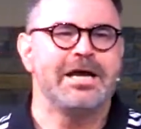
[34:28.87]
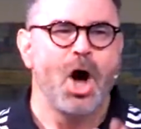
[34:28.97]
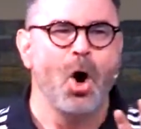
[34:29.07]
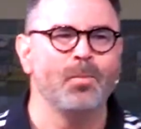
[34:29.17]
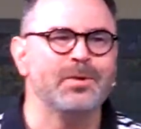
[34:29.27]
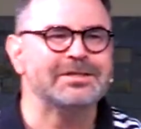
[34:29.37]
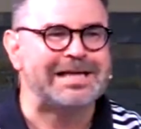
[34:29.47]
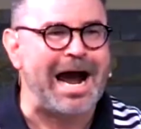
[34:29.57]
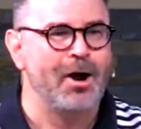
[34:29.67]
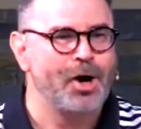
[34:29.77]
when he
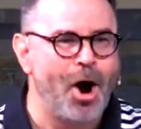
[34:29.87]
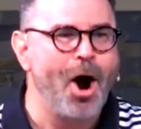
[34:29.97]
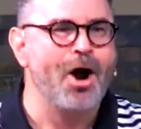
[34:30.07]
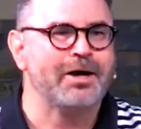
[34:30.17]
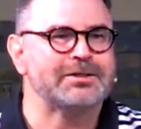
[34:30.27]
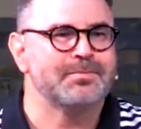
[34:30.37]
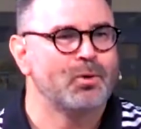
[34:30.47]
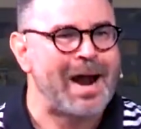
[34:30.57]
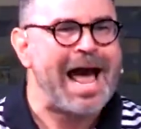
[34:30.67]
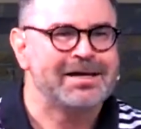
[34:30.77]
opens our heart
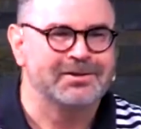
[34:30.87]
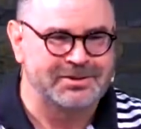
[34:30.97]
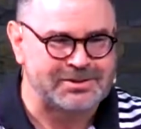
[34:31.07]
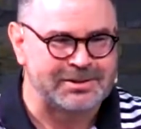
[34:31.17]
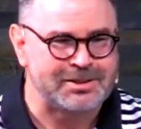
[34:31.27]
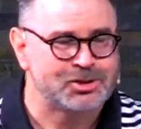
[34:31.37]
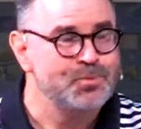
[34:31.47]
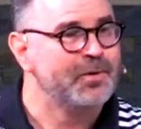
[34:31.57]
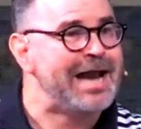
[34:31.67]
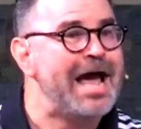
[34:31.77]
miraculously,
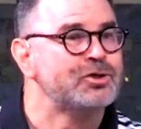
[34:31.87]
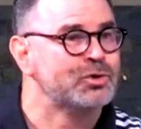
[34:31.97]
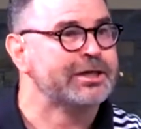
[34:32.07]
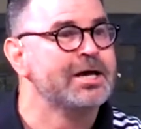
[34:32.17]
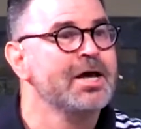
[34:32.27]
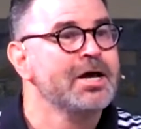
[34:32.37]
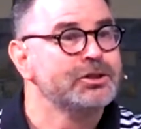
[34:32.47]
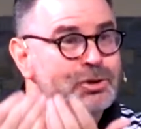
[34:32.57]
supernaturally,